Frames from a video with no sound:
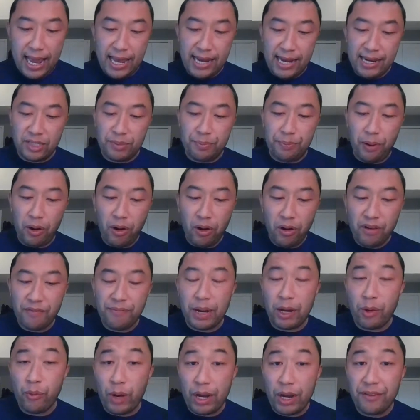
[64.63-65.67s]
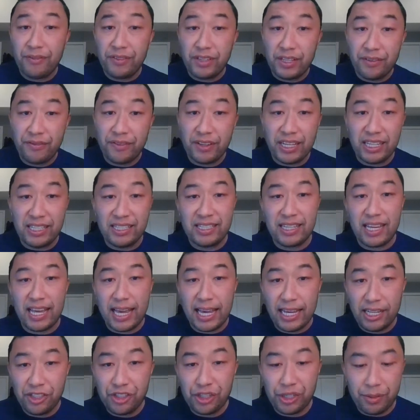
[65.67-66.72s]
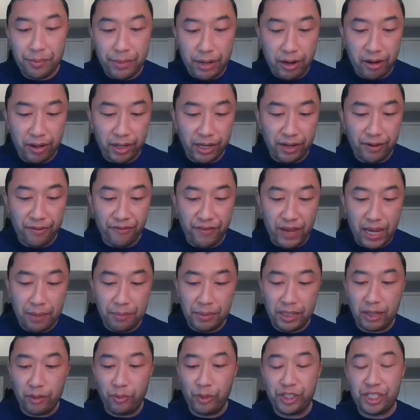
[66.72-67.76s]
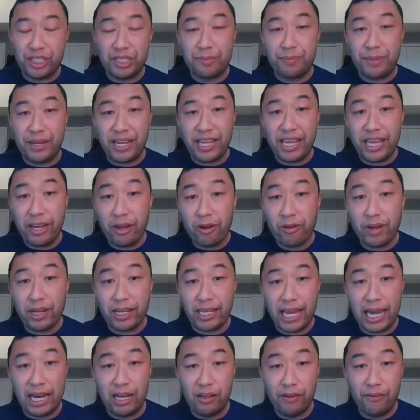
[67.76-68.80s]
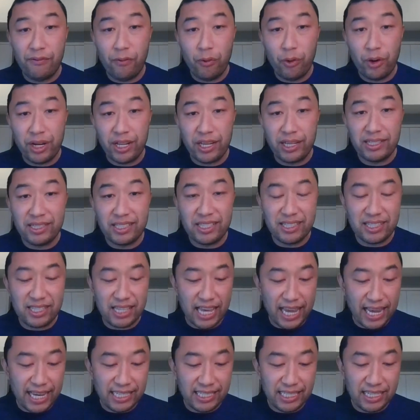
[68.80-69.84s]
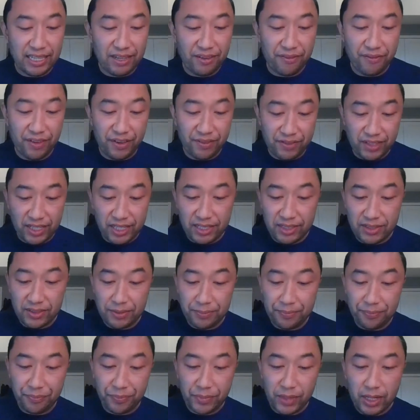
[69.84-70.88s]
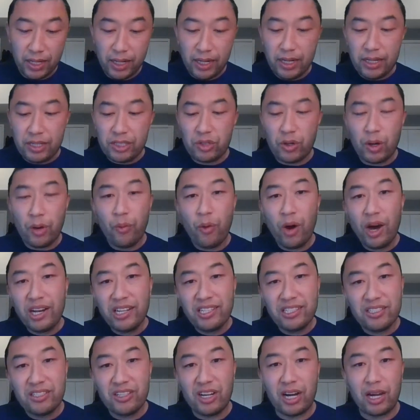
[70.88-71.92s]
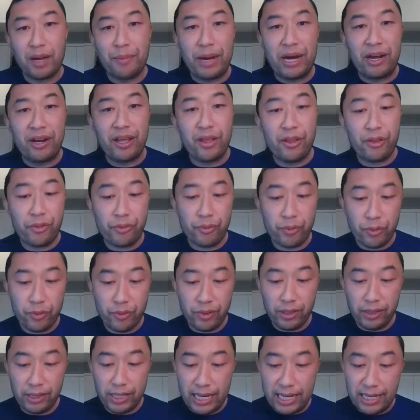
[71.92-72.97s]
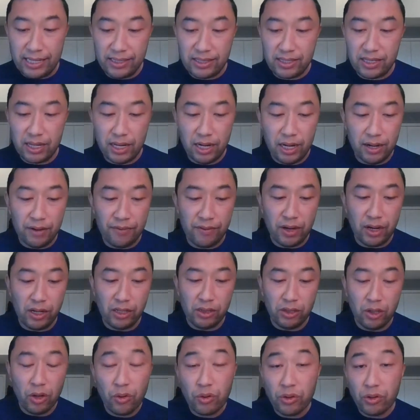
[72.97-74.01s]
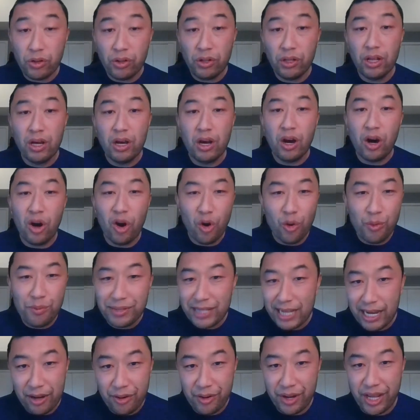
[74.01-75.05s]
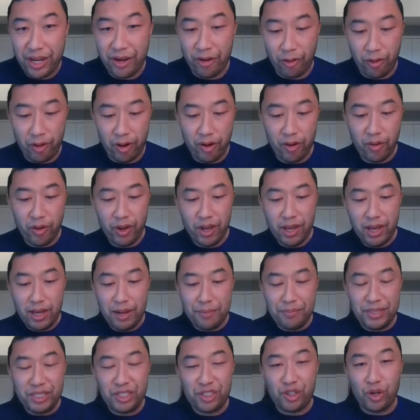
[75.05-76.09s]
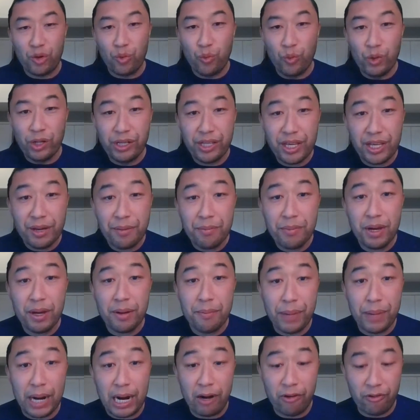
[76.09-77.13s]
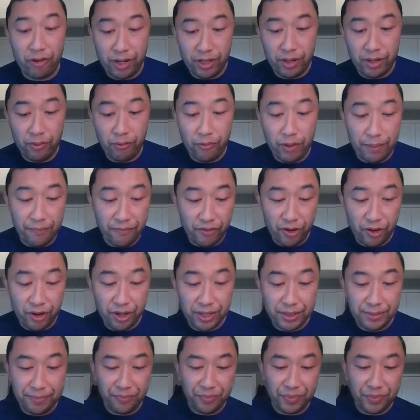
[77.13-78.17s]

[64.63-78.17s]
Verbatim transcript: and as part of my wife Tiffany's Asian American family, which has been here in California since the 1850s. So I wanted to talk about it through the lens of a local hometown hero, Mr. William Byron Rumford.